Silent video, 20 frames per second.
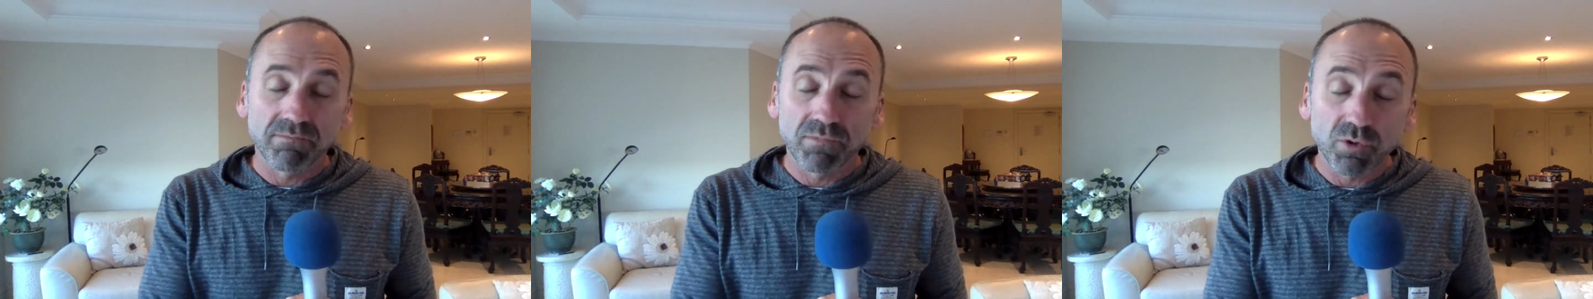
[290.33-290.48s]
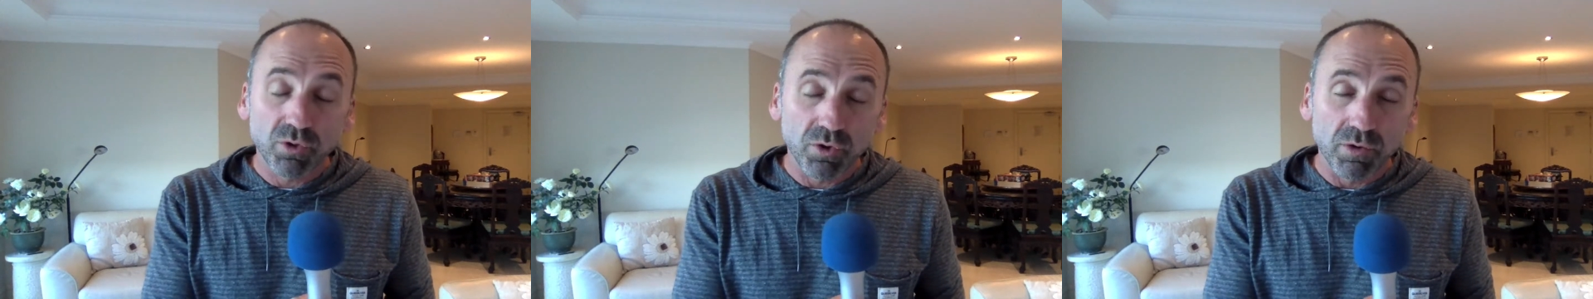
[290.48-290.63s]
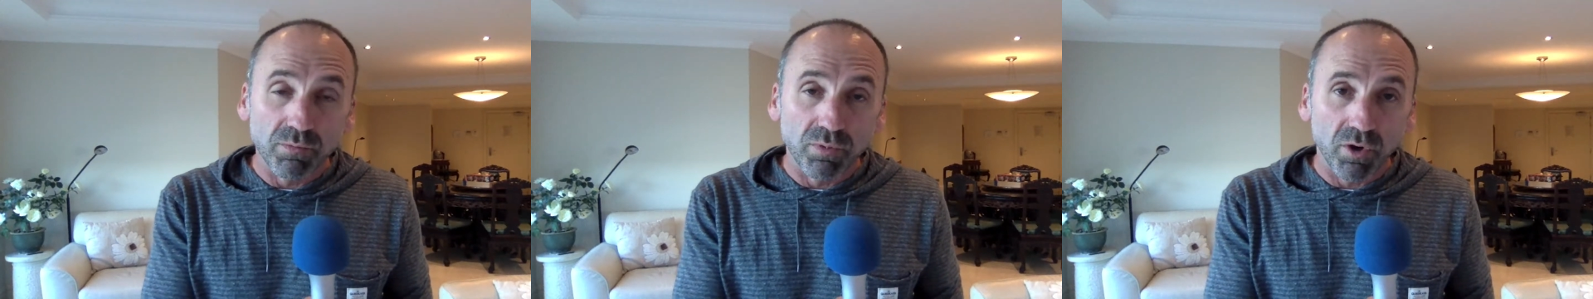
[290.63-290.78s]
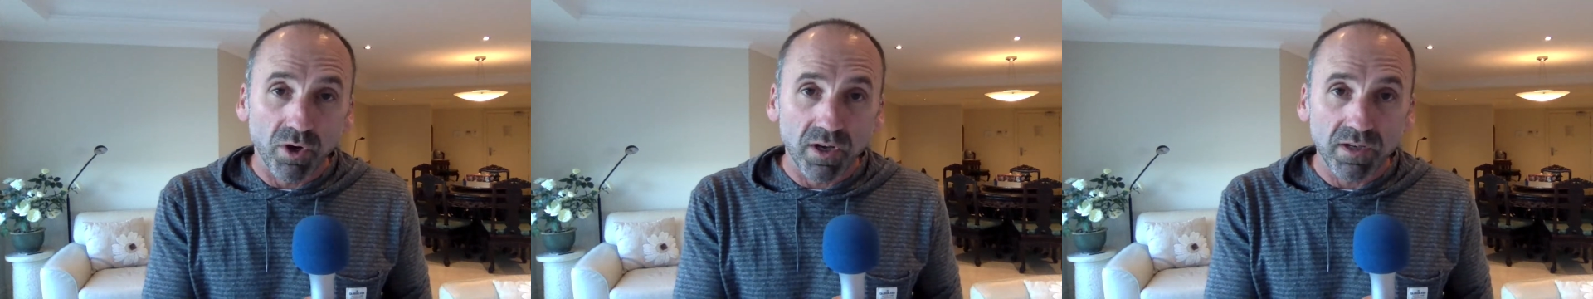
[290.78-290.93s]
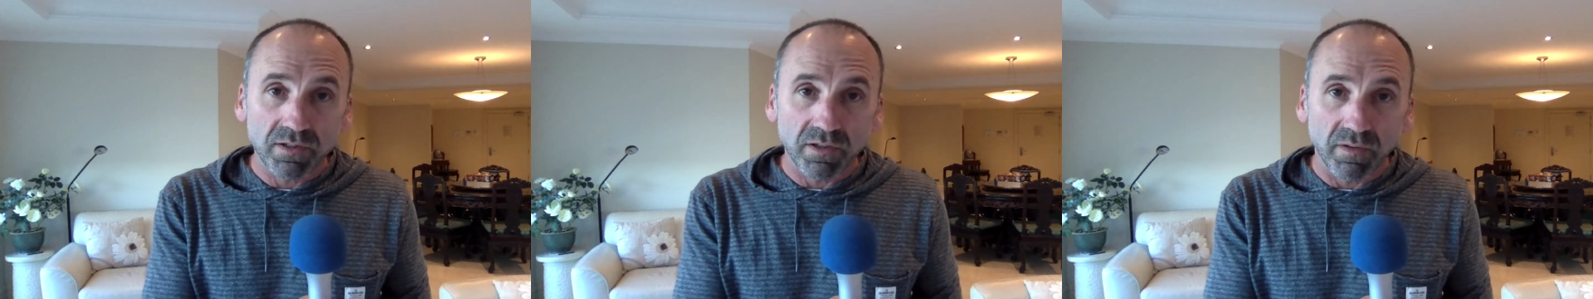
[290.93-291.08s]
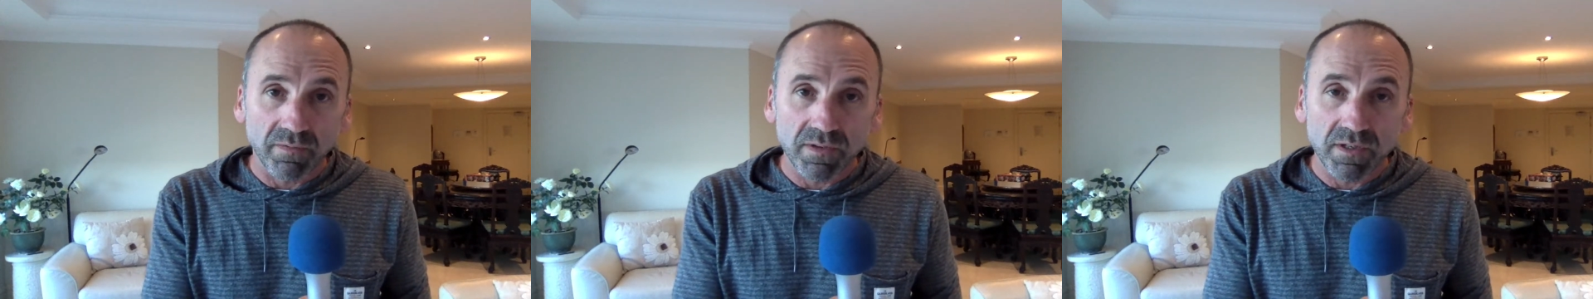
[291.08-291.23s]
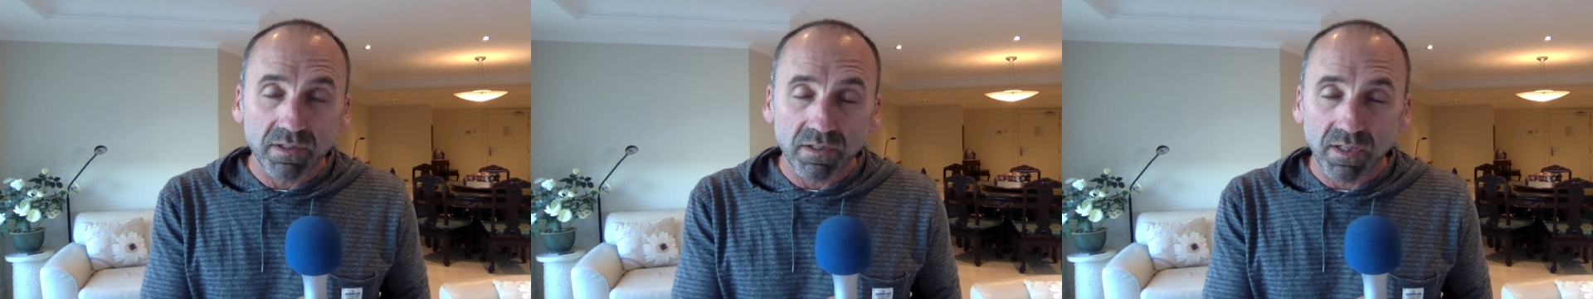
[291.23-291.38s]
Sue Bryce
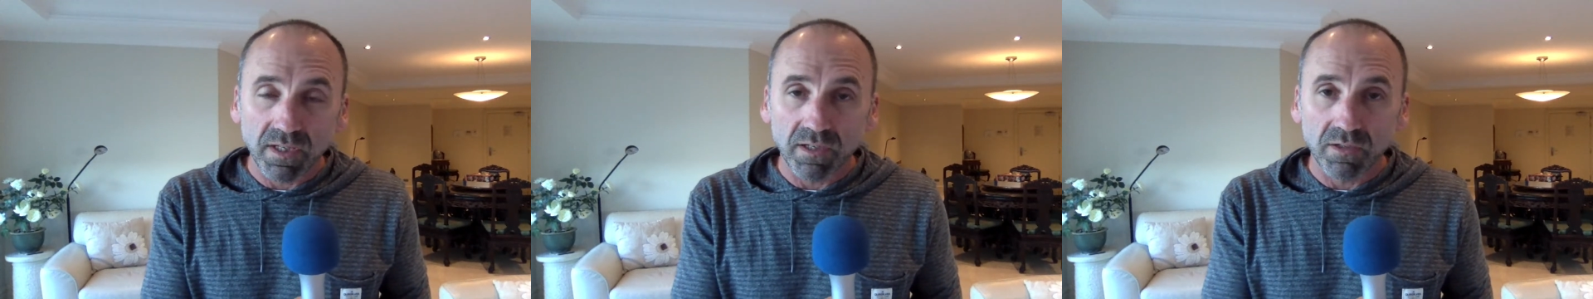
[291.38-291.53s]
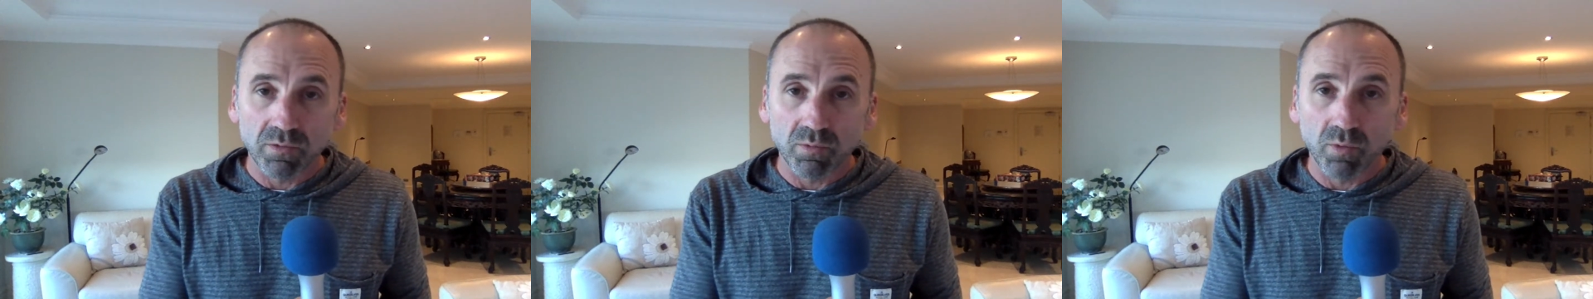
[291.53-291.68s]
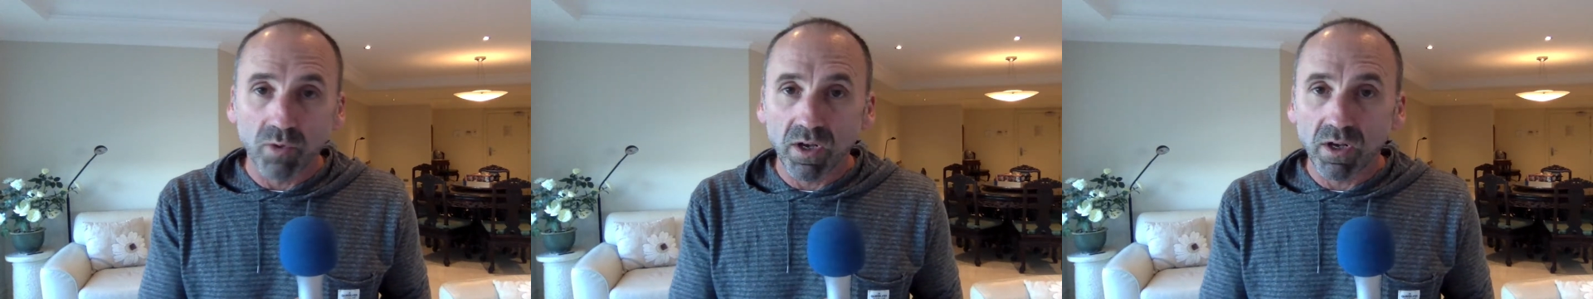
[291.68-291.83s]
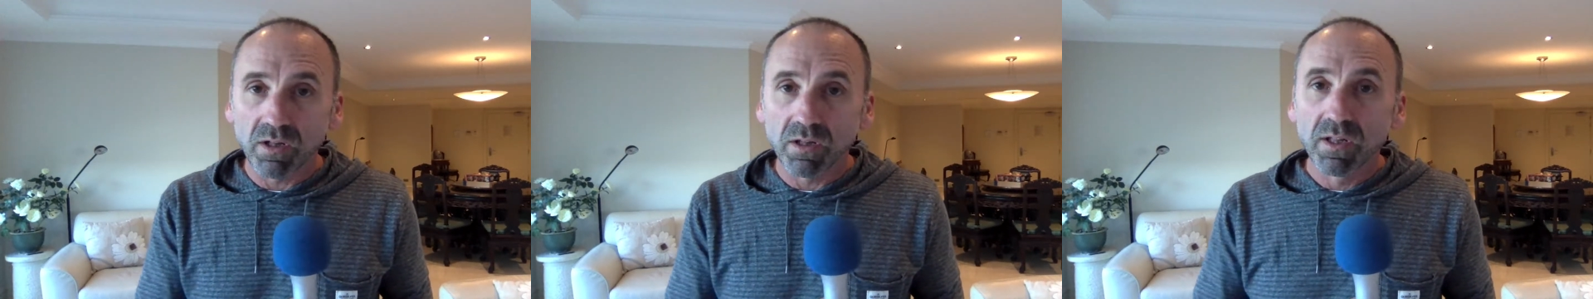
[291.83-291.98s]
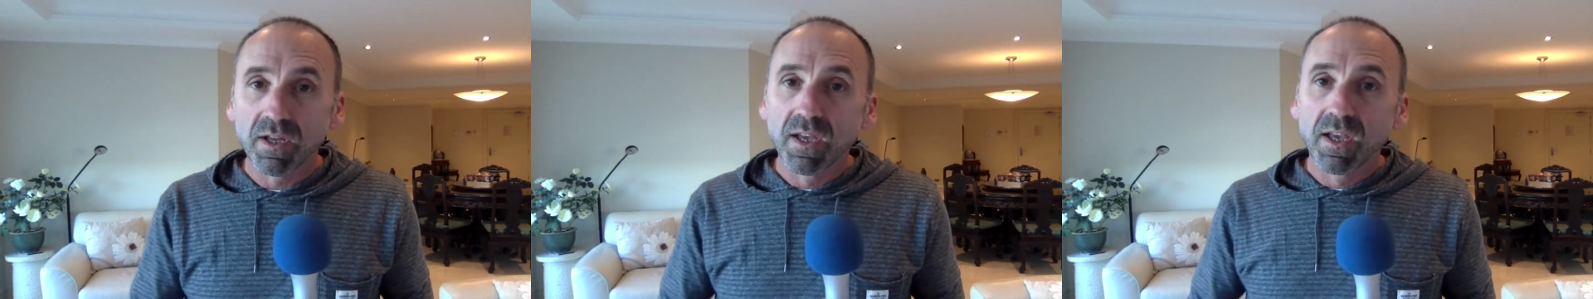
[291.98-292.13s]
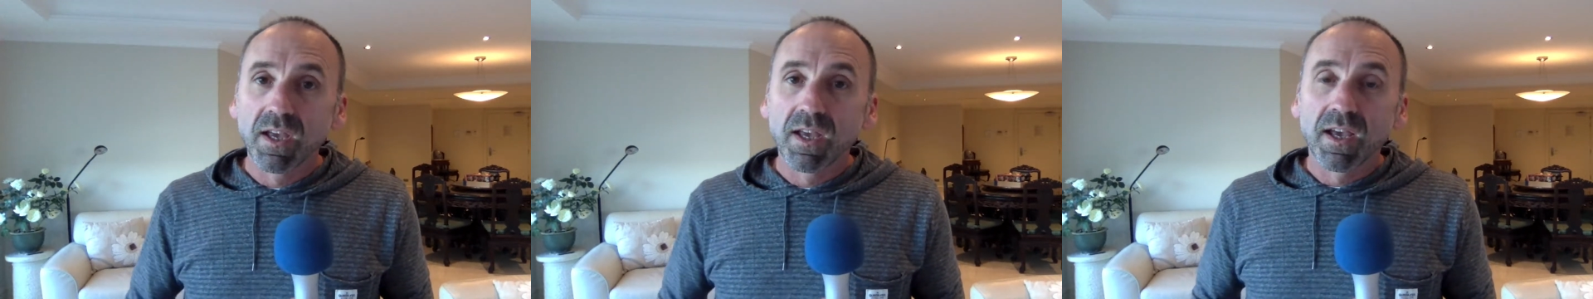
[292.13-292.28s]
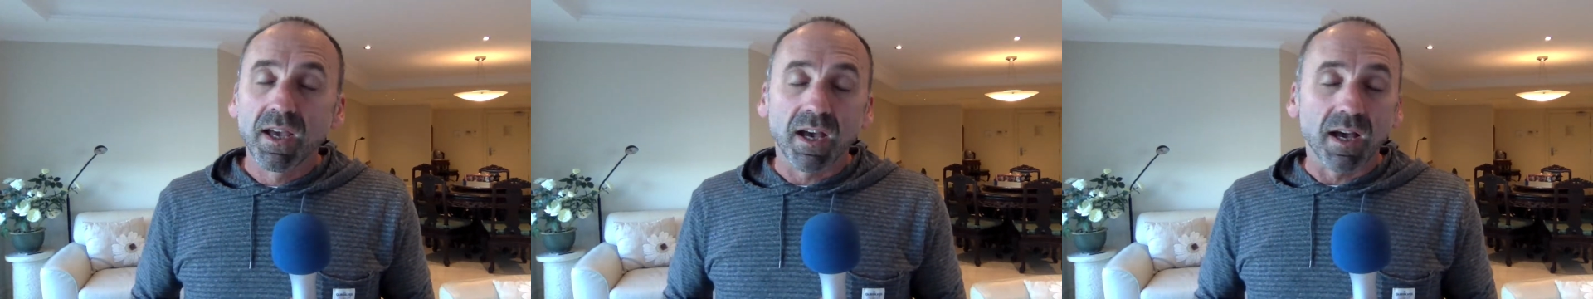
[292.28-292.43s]
obviously as well.
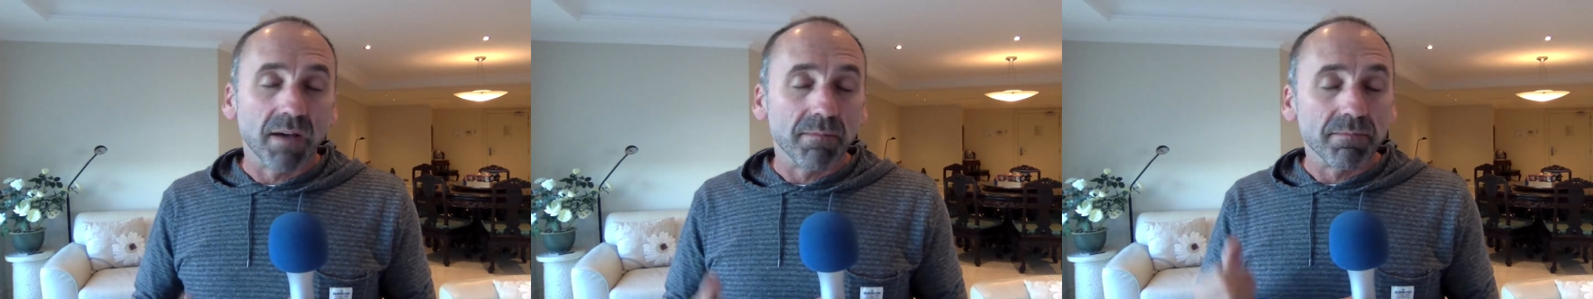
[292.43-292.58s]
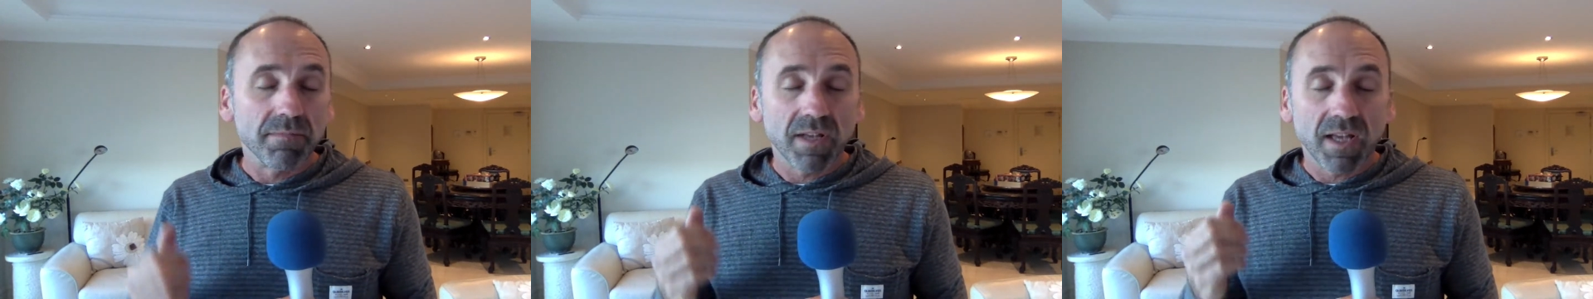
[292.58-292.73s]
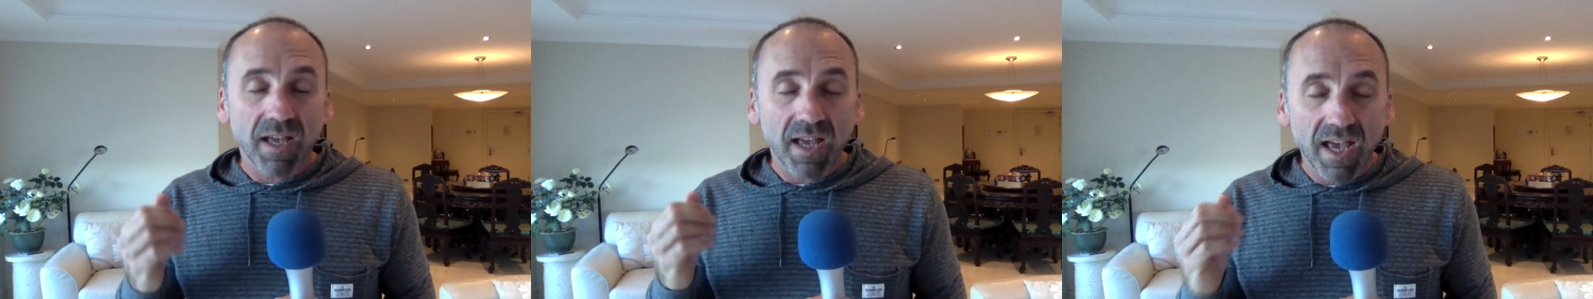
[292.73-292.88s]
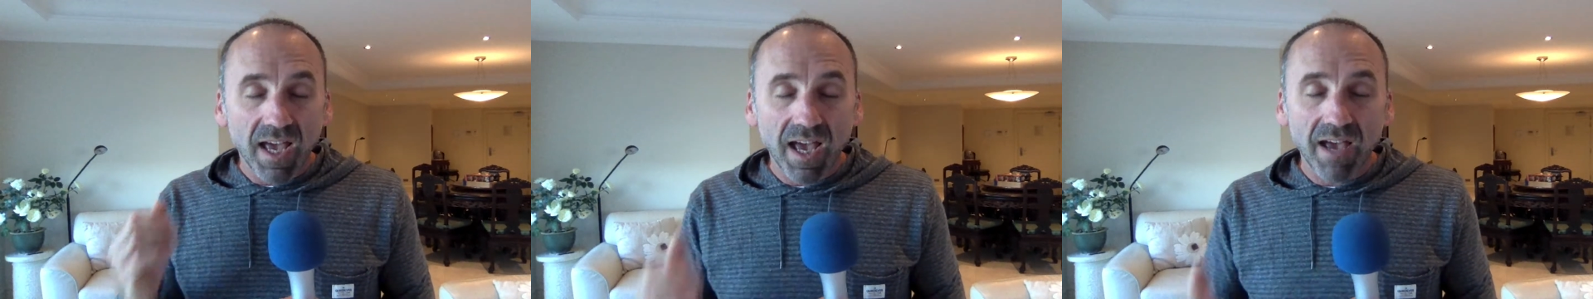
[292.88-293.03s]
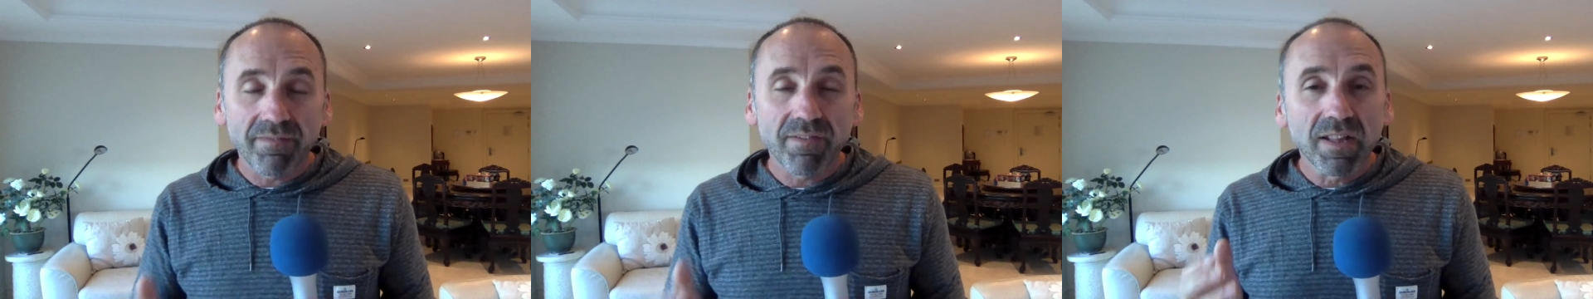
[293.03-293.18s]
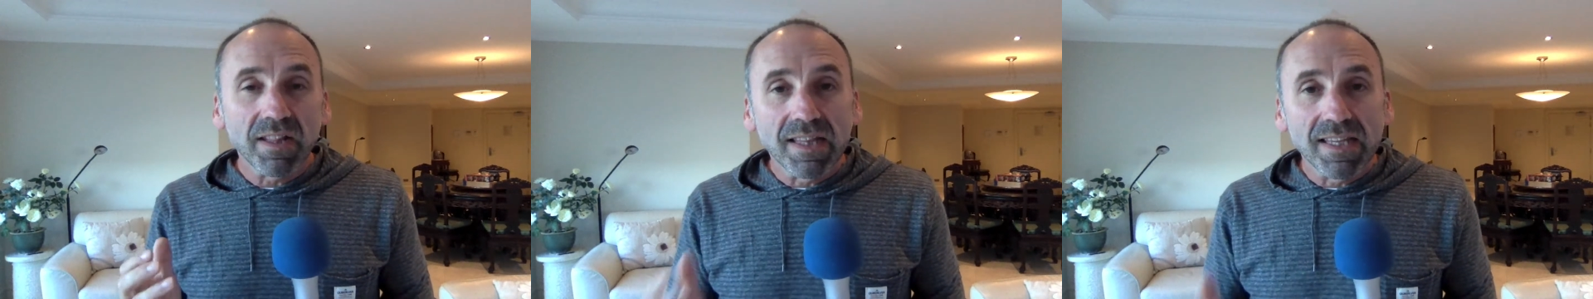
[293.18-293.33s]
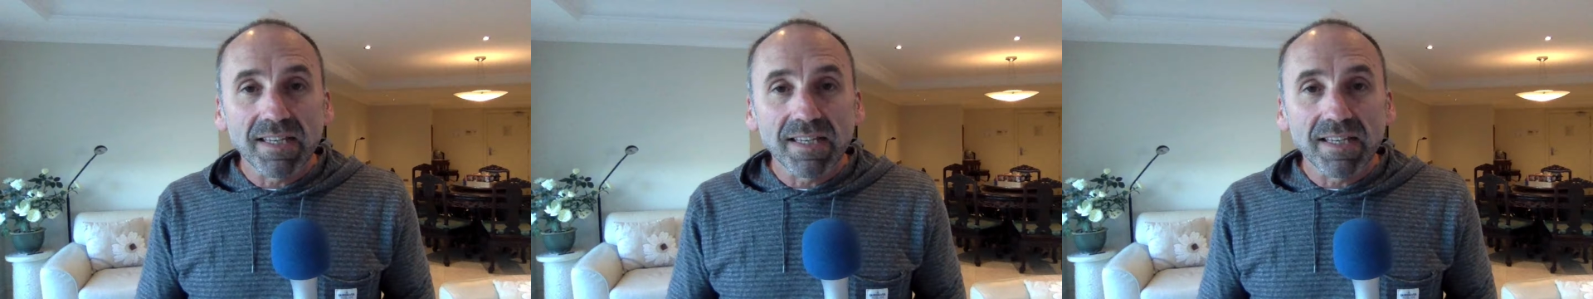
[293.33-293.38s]
Have a